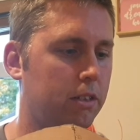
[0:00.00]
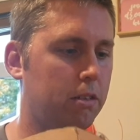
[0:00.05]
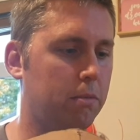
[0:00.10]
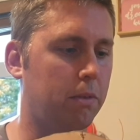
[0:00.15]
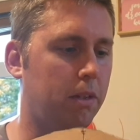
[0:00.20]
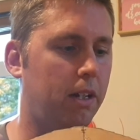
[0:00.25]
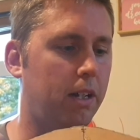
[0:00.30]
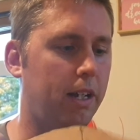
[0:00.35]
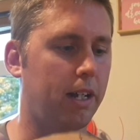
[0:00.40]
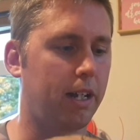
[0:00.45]

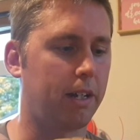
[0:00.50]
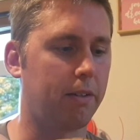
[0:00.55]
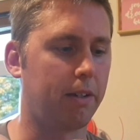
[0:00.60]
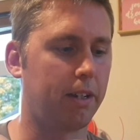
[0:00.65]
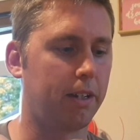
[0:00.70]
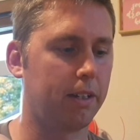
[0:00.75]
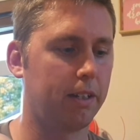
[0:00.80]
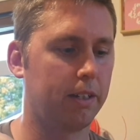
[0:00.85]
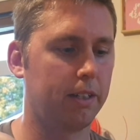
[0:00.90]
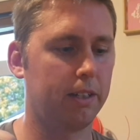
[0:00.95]
Something like that
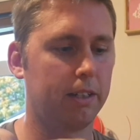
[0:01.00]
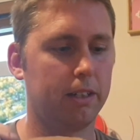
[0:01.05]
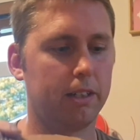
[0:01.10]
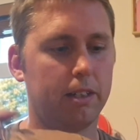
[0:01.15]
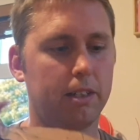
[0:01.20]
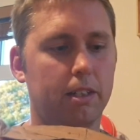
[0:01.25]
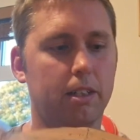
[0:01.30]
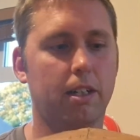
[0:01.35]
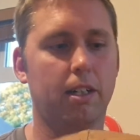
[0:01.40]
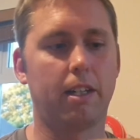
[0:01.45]
anyway.
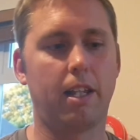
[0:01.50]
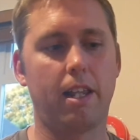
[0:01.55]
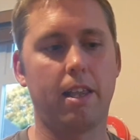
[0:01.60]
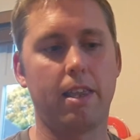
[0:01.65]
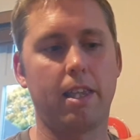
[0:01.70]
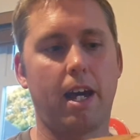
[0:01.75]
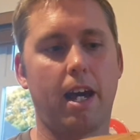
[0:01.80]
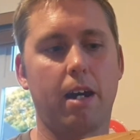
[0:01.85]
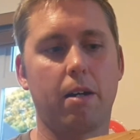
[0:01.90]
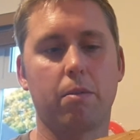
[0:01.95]
And
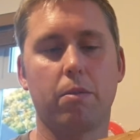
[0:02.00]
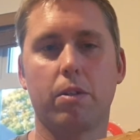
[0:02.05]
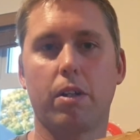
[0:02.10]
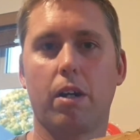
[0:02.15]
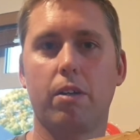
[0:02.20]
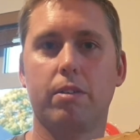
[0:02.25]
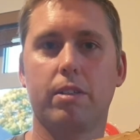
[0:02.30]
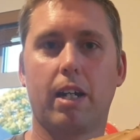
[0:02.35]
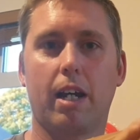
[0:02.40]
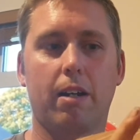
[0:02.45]
then that will
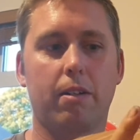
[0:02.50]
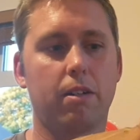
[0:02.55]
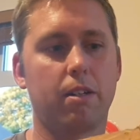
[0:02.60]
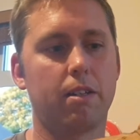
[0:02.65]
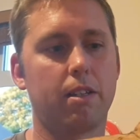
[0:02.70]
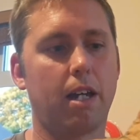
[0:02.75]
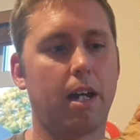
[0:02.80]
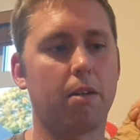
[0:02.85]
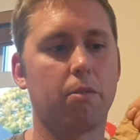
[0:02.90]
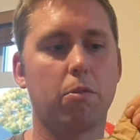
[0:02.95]
go
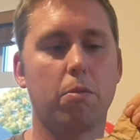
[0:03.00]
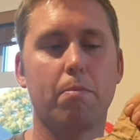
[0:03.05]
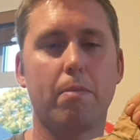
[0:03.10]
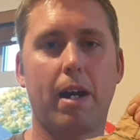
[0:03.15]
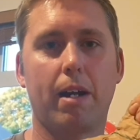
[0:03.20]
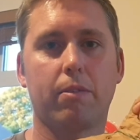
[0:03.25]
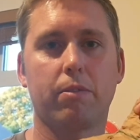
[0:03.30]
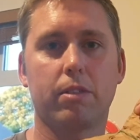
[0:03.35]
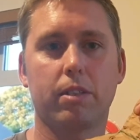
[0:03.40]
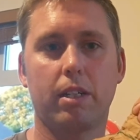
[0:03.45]
down and that will
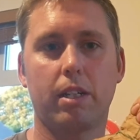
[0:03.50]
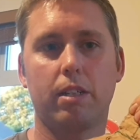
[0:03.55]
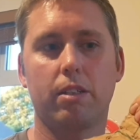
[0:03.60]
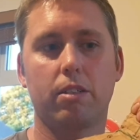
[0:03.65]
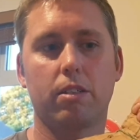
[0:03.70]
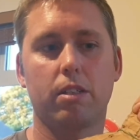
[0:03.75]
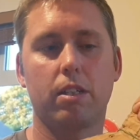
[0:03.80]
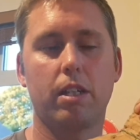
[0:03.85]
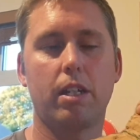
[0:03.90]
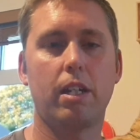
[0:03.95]
mount
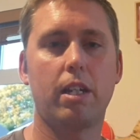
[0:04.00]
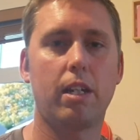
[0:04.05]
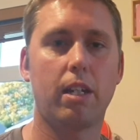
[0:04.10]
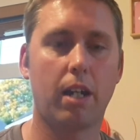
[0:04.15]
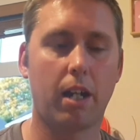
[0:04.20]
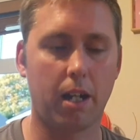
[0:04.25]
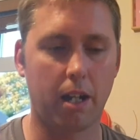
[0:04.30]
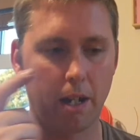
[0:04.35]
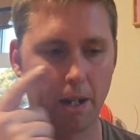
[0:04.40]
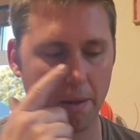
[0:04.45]
into
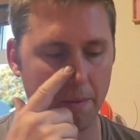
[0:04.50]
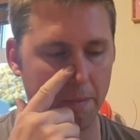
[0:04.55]
the